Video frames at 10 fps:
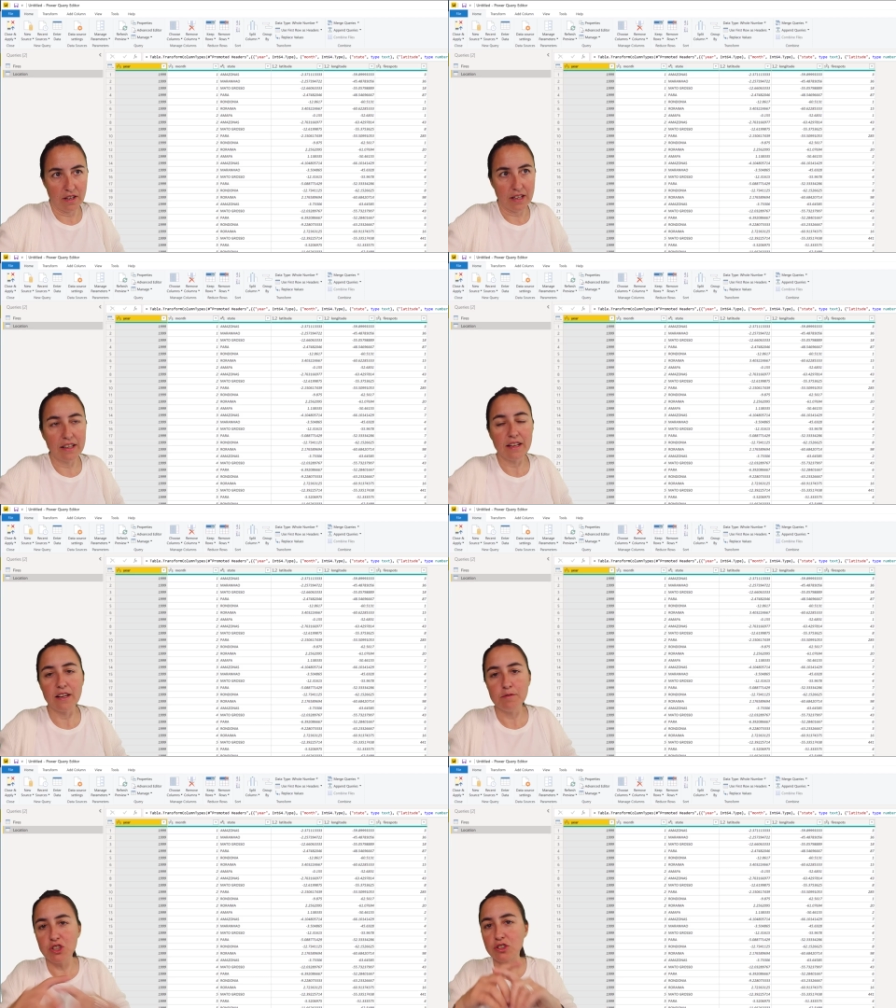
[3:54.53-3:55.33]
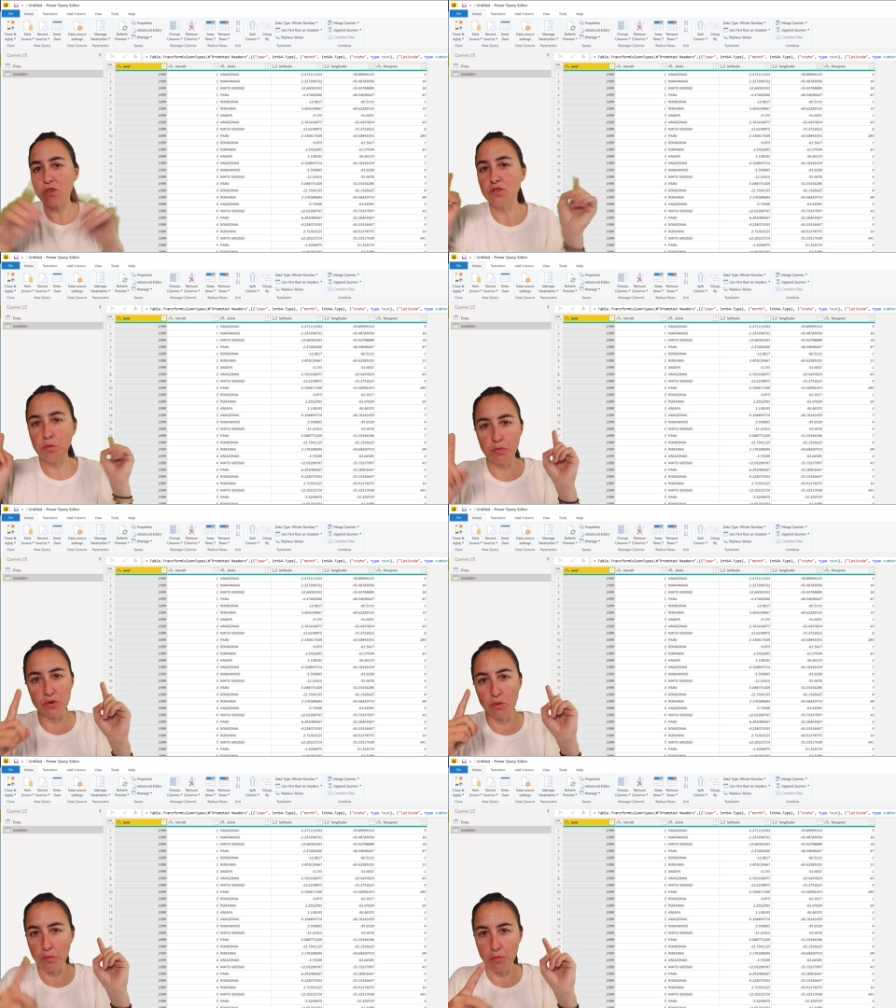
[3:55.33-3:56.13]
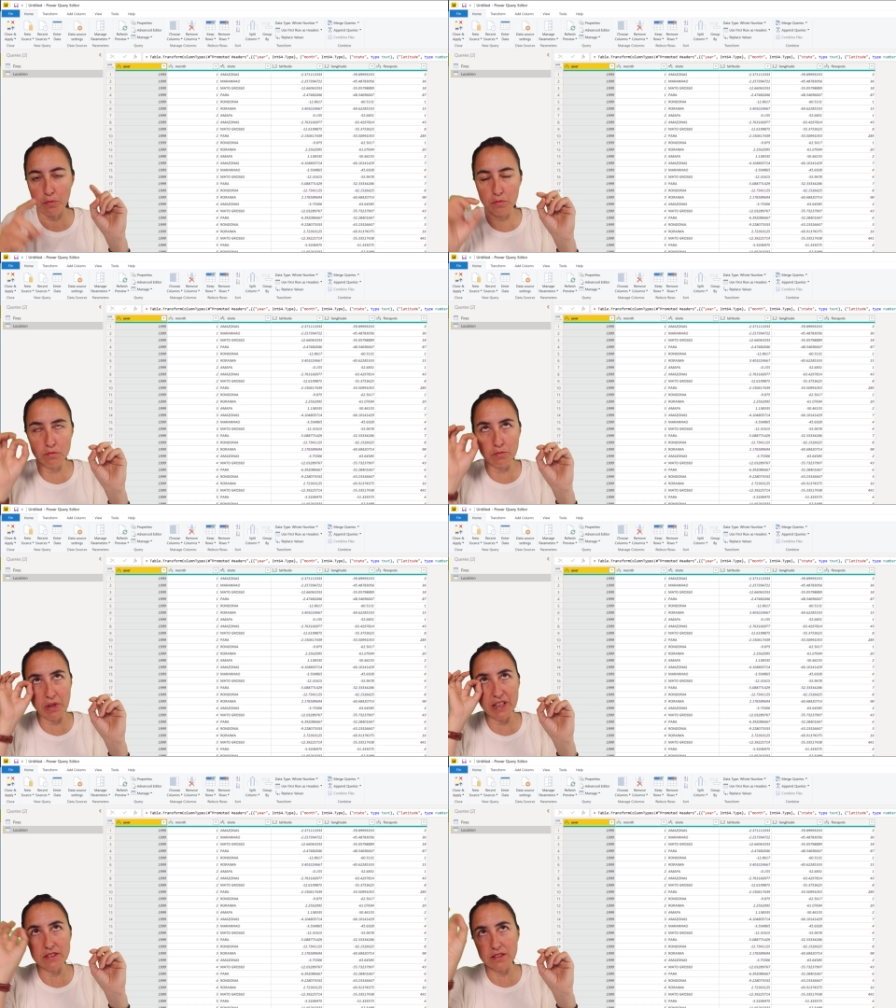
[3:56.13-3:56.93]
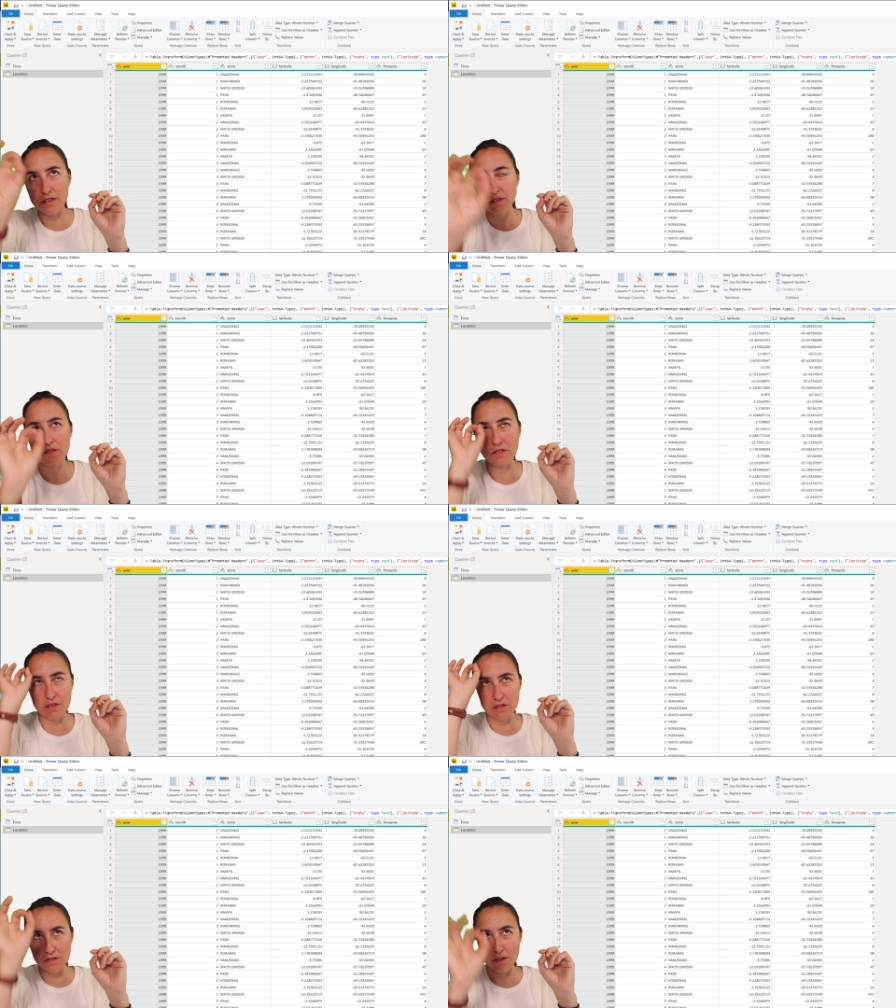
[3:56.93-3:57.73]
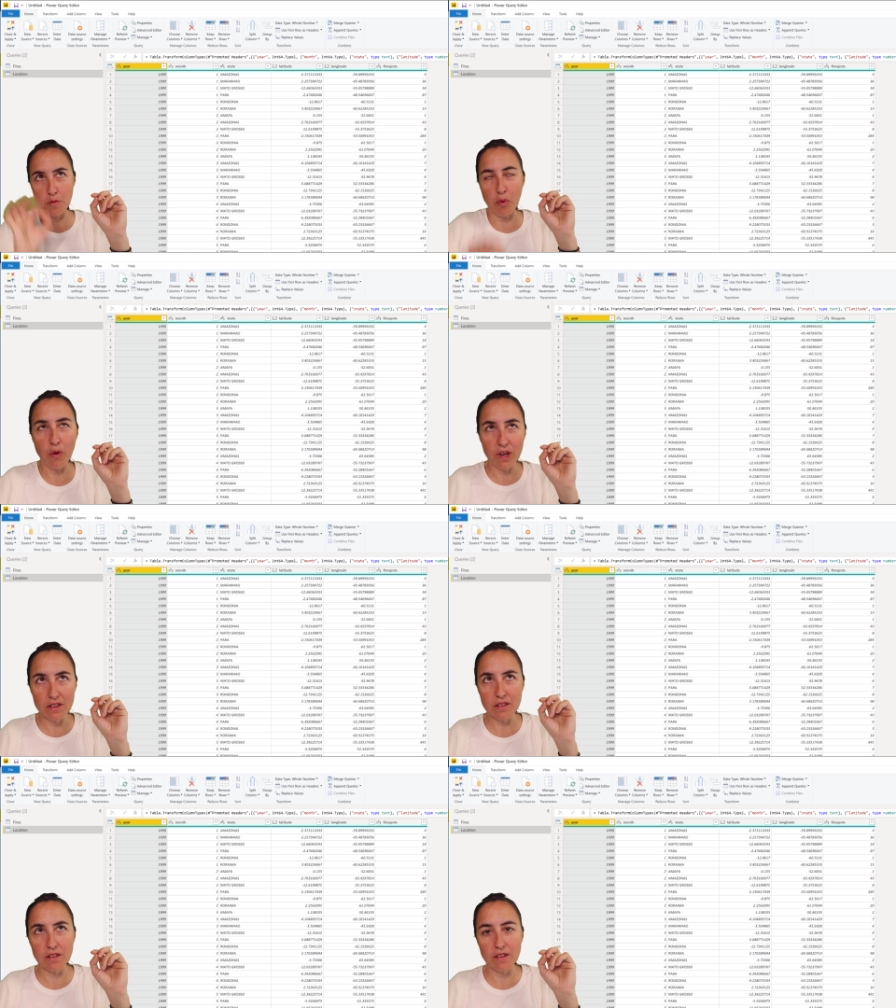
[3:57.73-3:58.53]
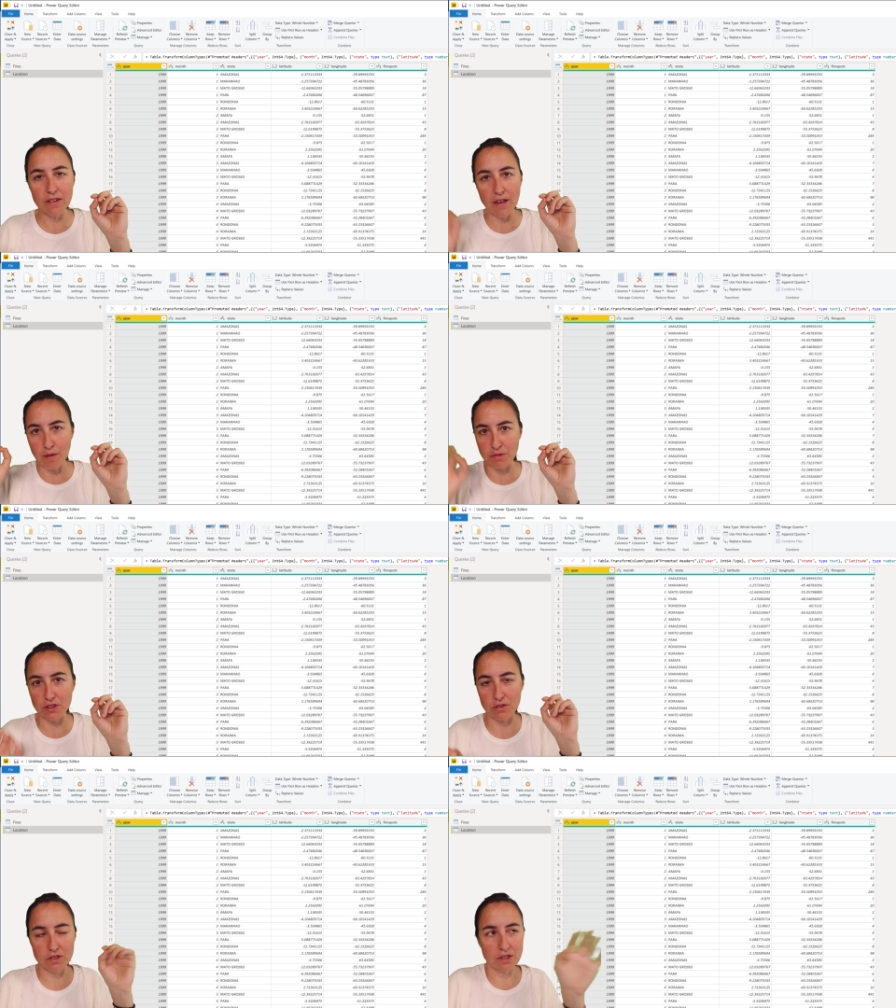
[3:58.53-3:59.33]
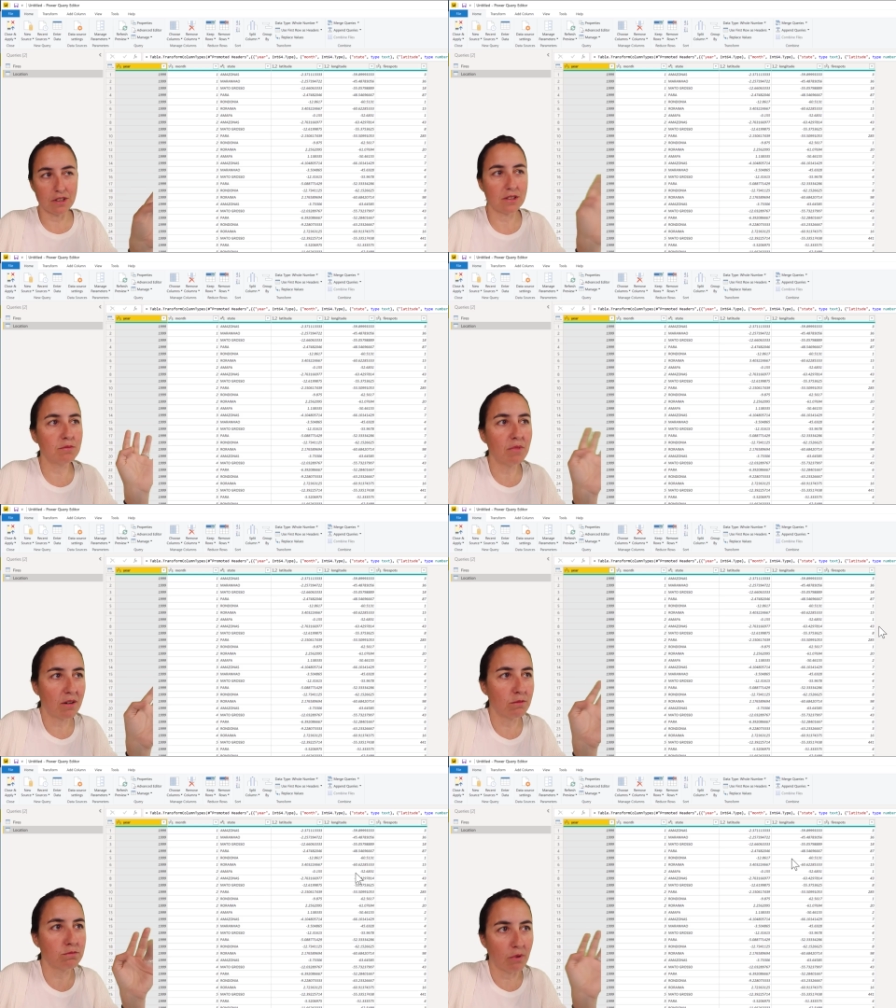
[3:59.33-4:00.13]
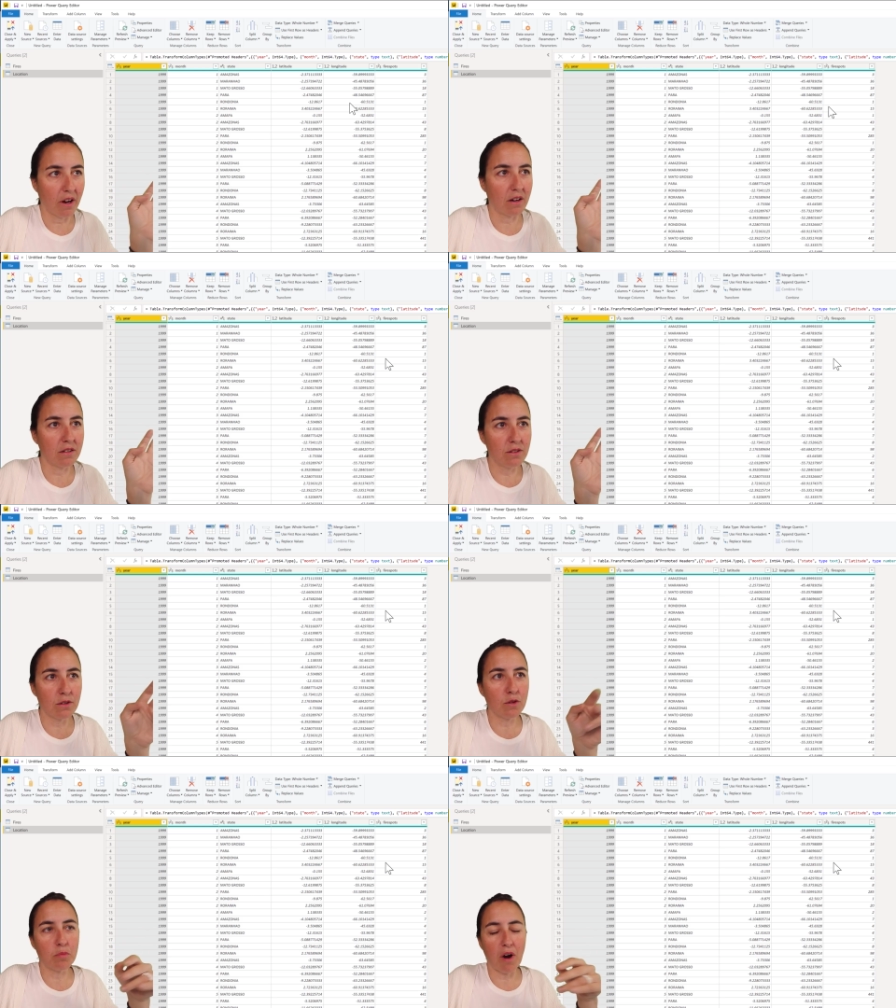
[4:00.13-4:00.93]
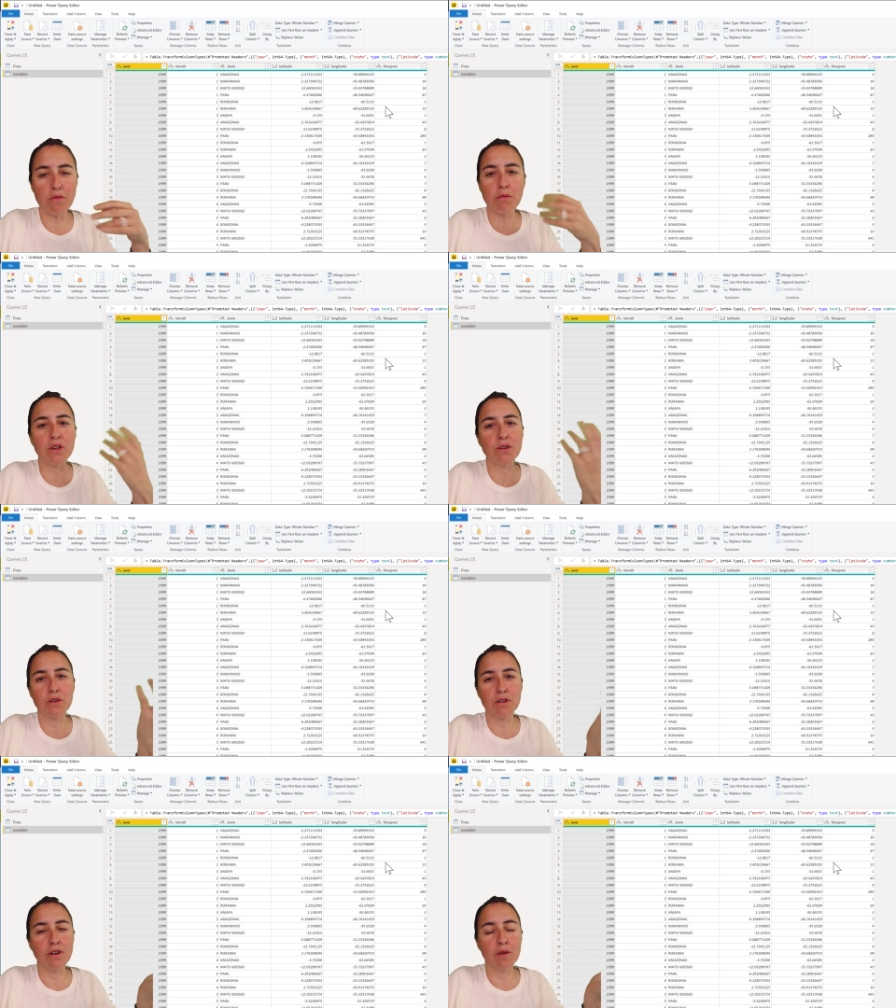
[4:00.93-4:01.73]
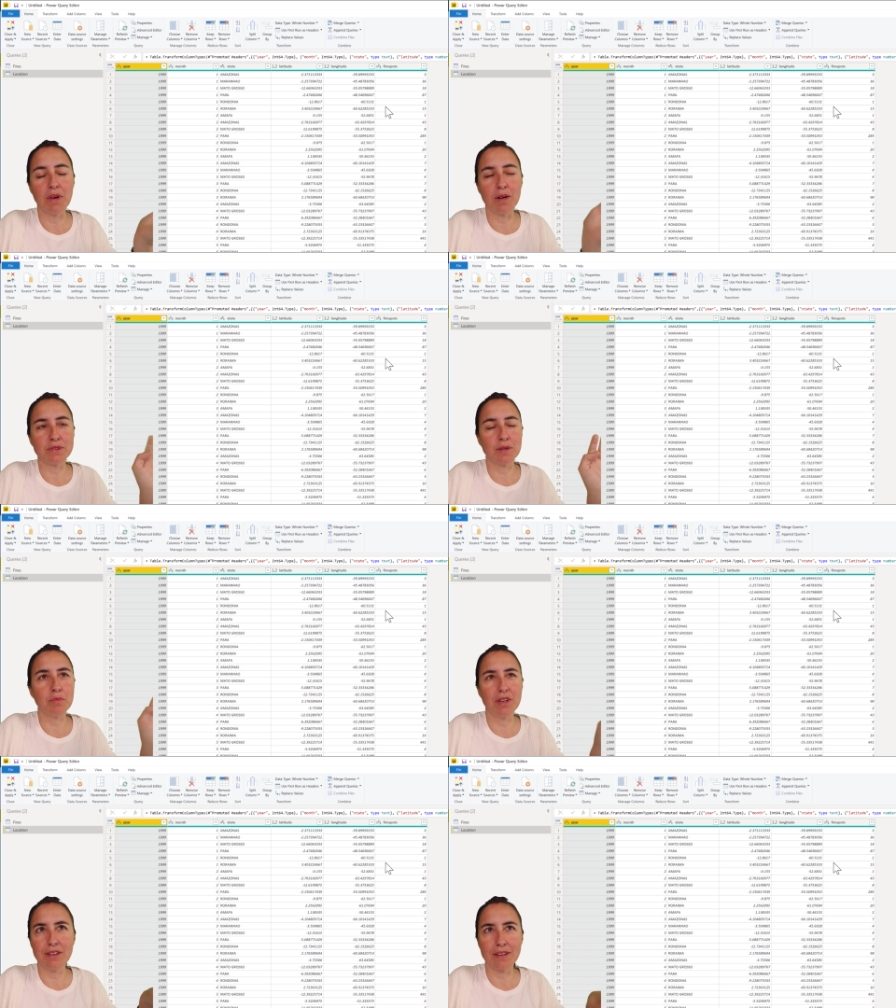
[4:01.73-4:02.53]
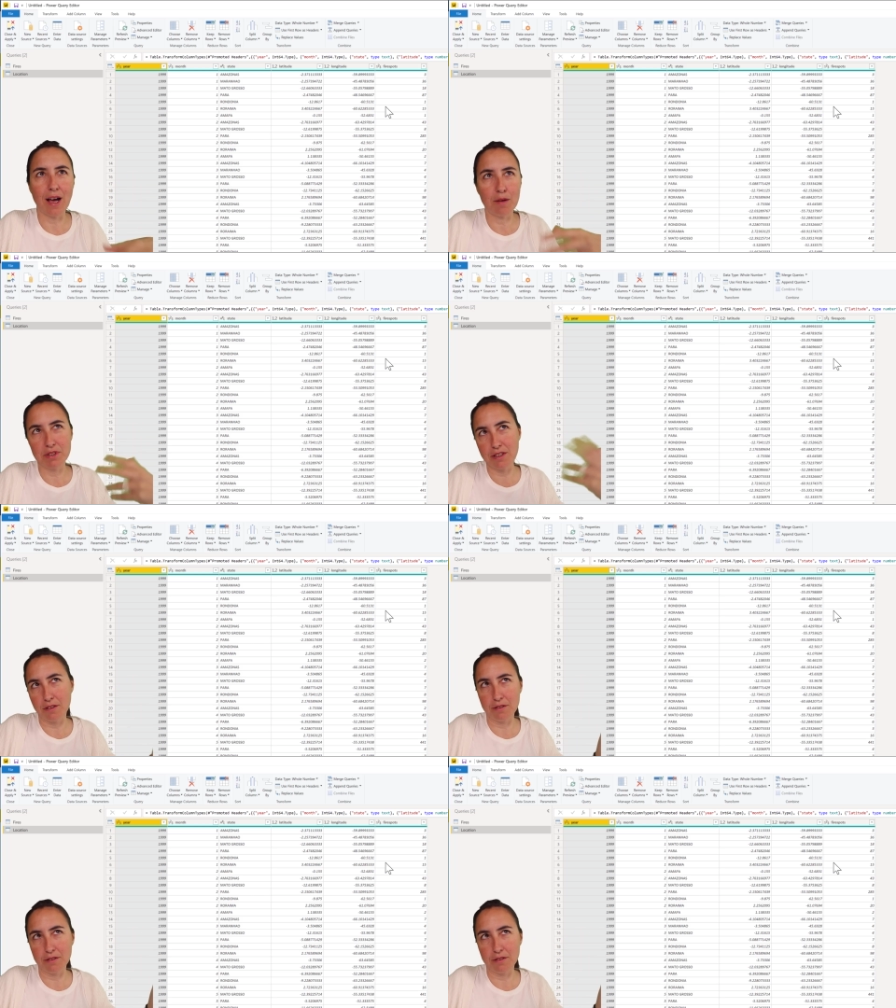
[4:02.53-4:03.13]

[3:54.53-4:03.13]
And again, I'm just going to put place a point in the Amazons. It doesn't matter where. You could probably go to Google Maps and pick the capital